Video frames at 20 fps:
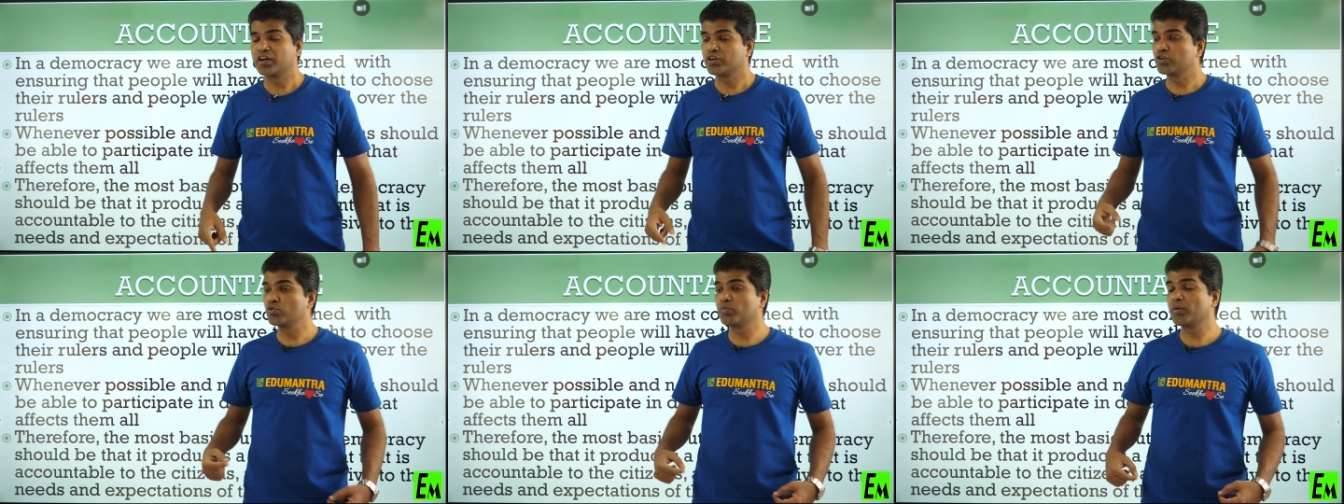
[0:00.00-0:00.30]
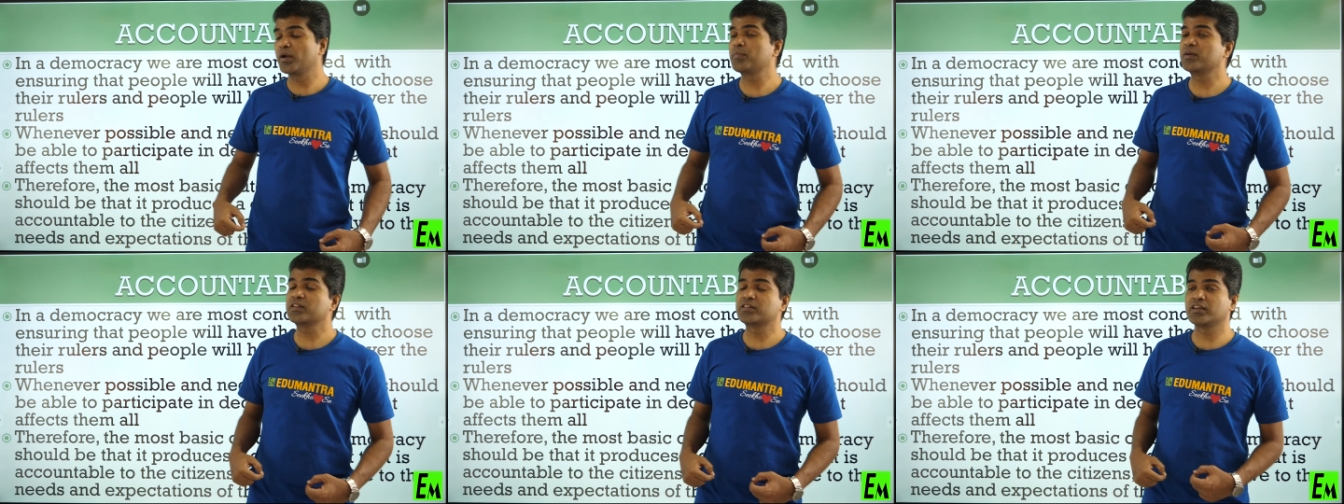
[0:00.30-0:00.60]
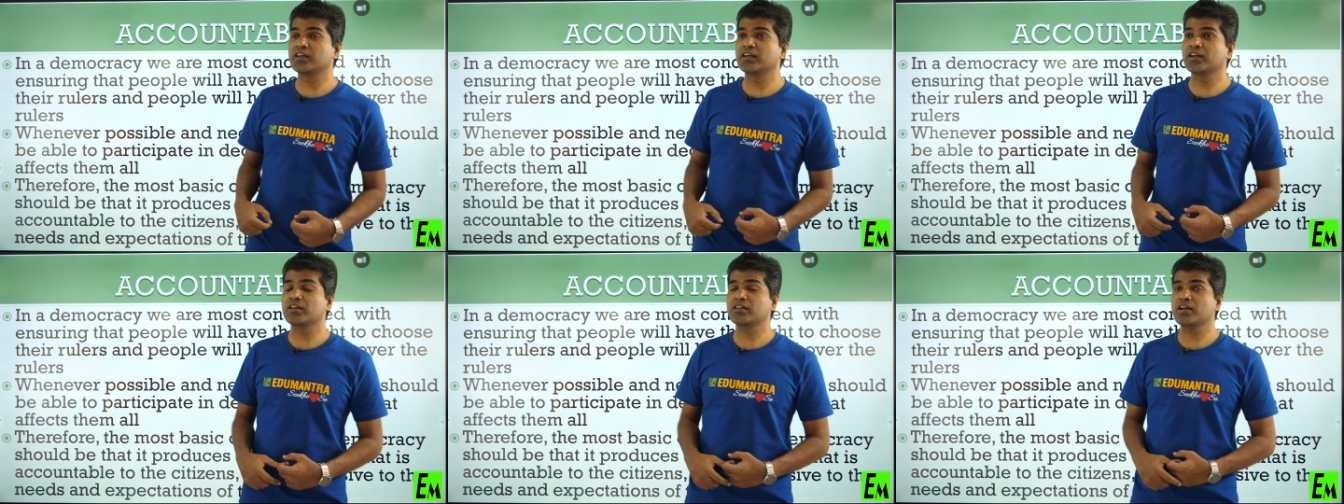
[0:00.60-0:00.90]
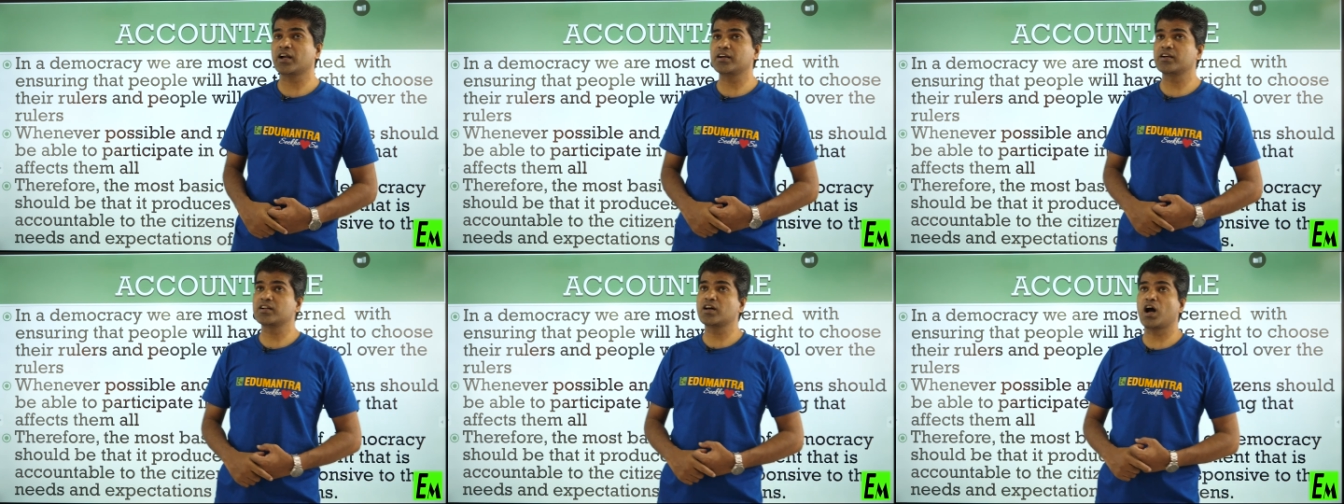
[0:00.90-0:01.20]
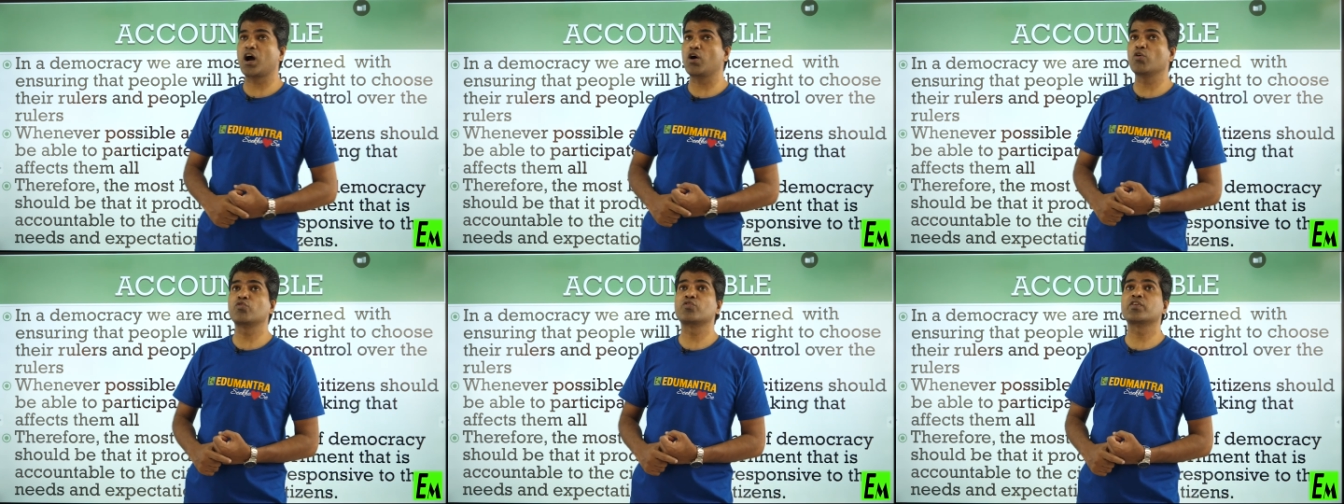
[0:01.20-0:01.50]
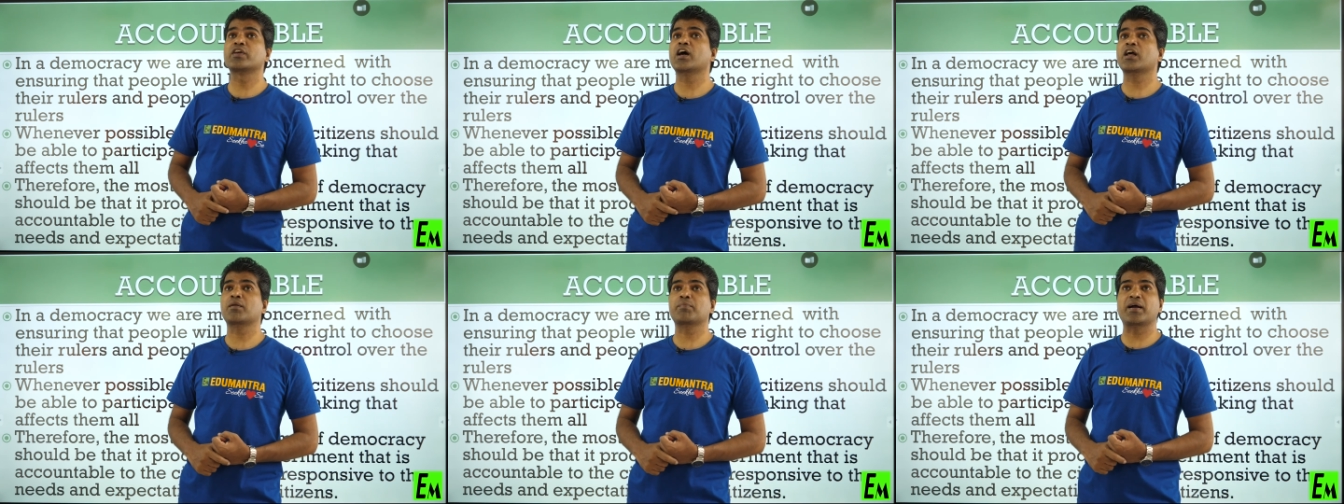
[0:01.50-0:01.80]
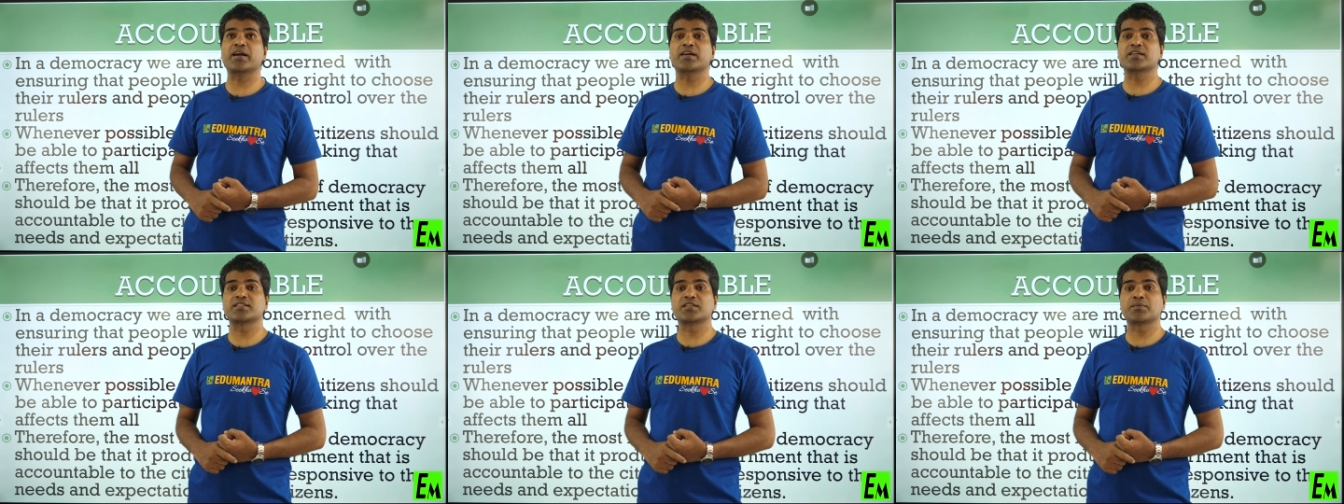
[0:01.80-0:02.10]
you may be thinking that how we are
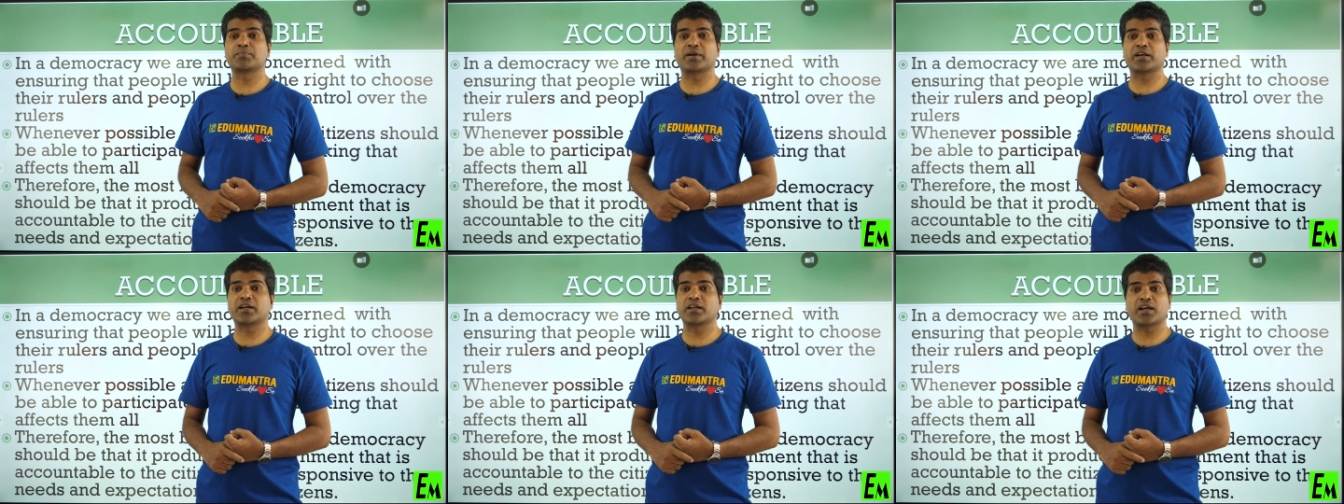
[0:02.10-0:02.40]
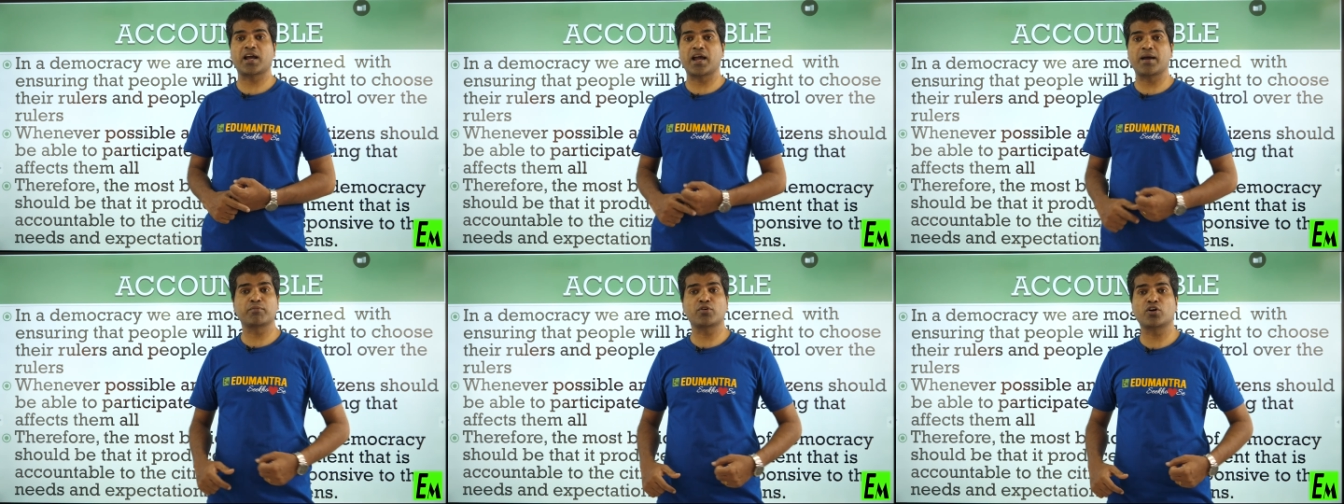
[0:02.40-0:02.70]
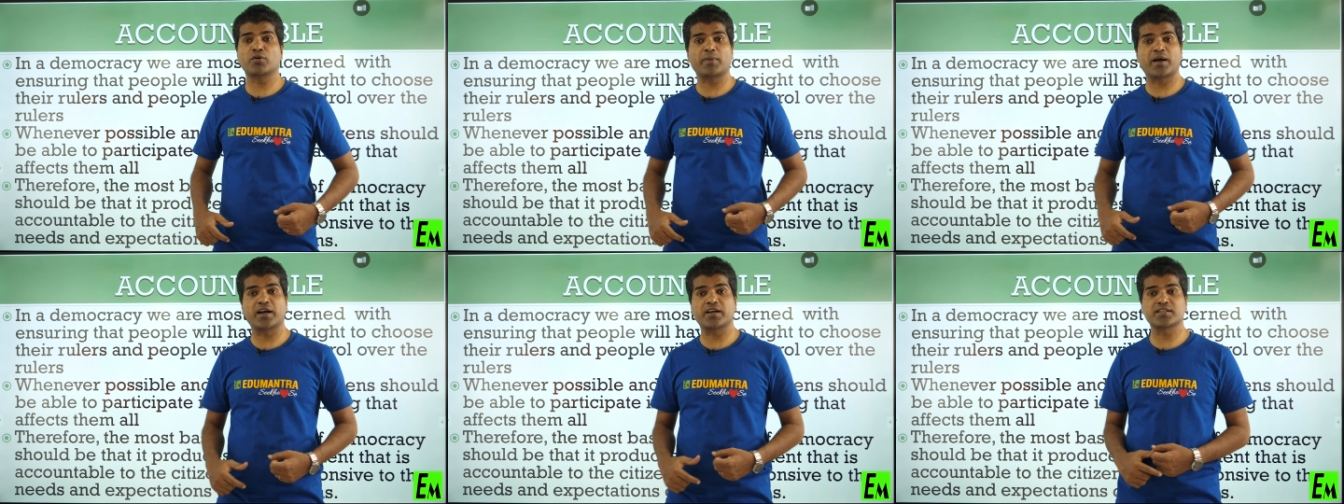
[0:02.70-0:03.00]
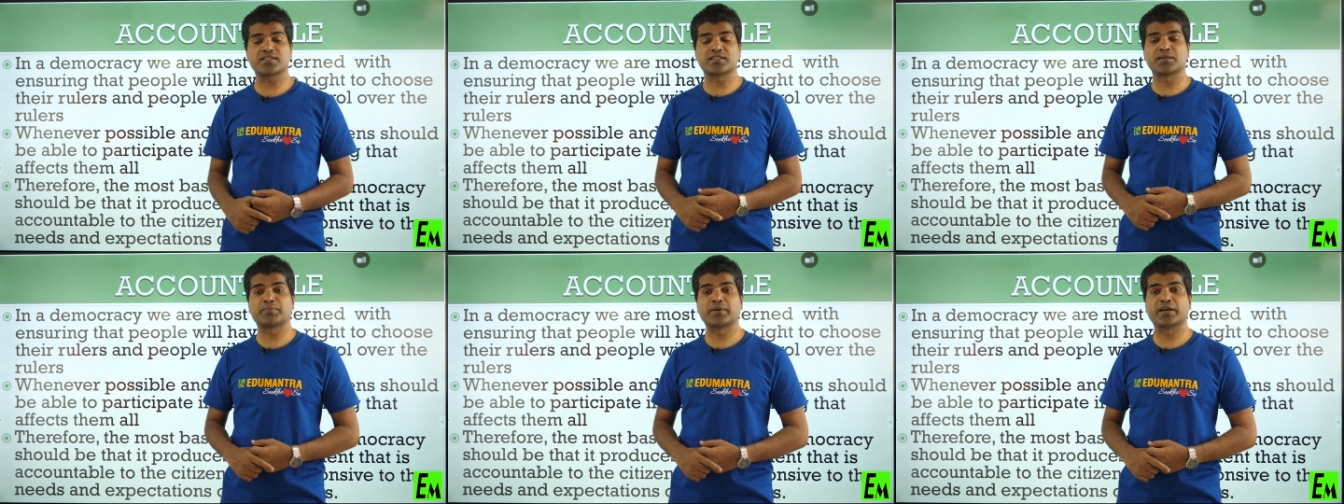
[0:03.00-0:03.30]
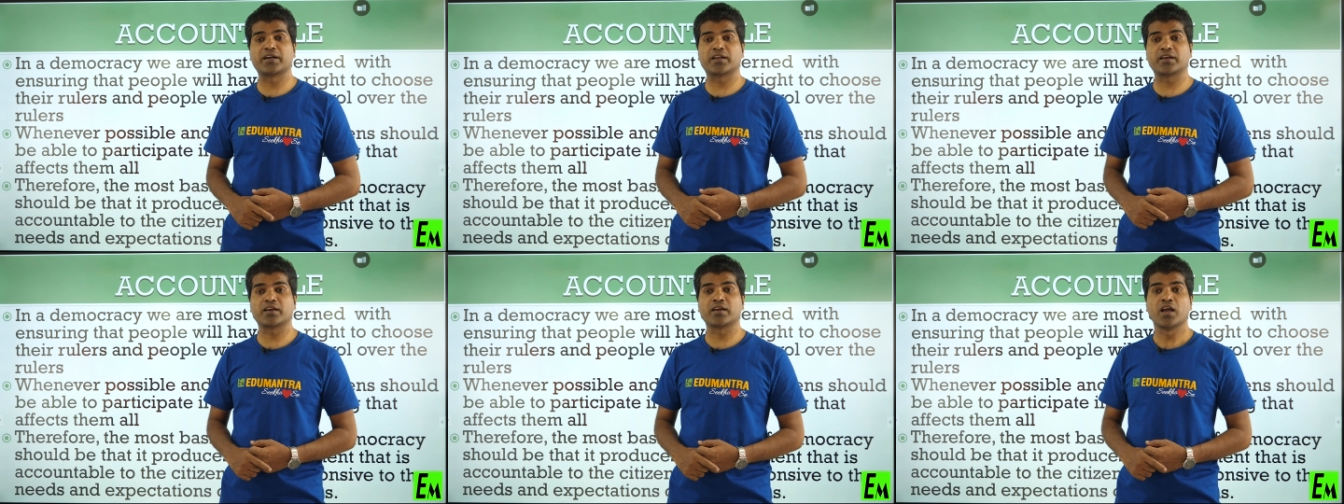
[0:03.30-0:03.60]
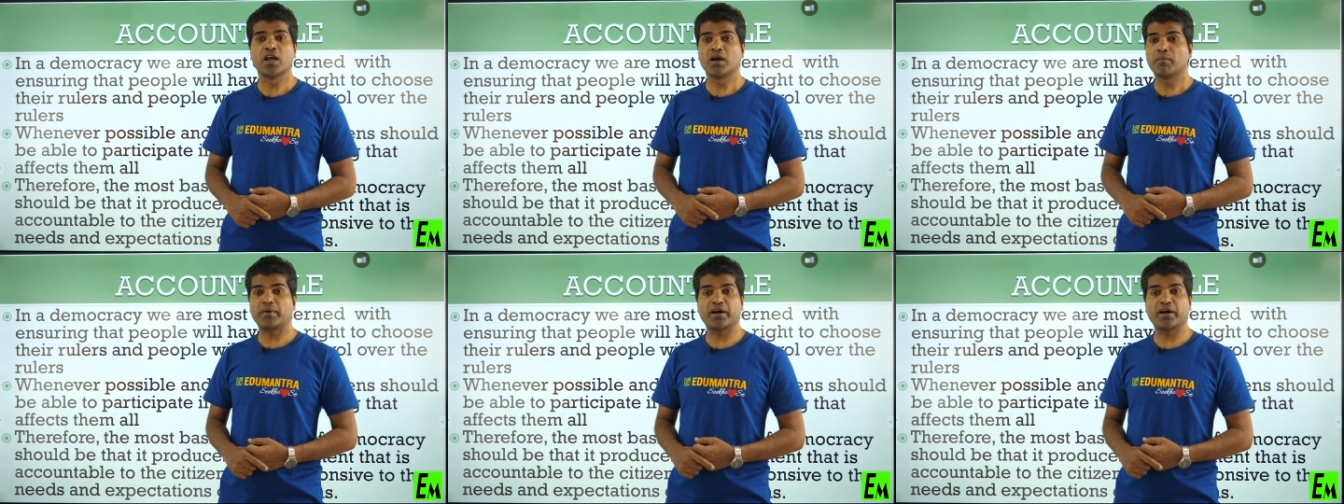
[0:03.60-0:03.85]
participating, I am not participating,